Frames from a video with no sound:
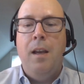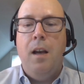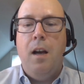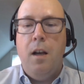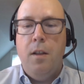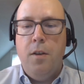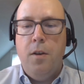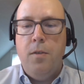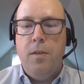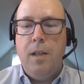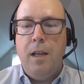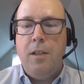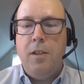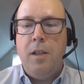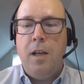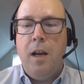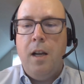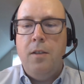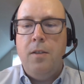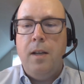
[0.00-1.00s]
although such
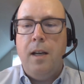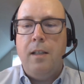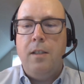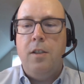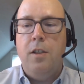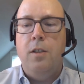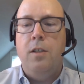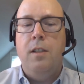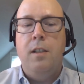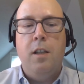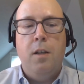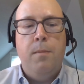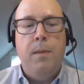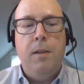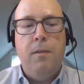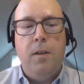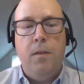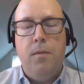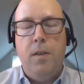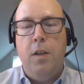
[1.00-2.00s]
contracts should still be
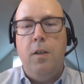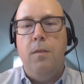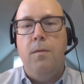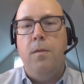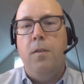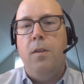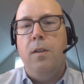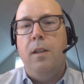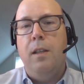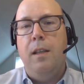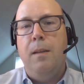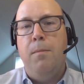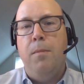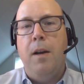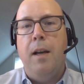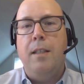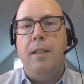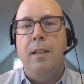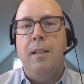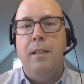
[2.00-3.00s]
reviewed for the
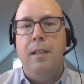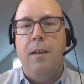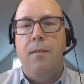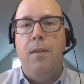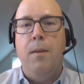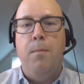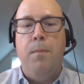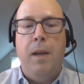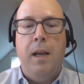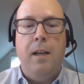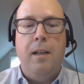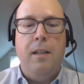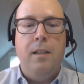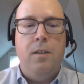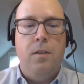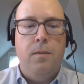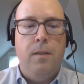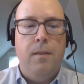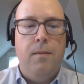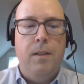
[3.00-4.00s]
presence of embedded
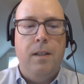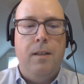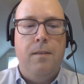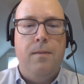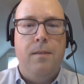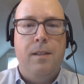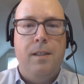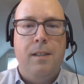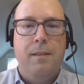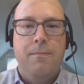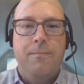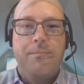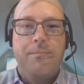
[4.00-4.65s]
derivatives.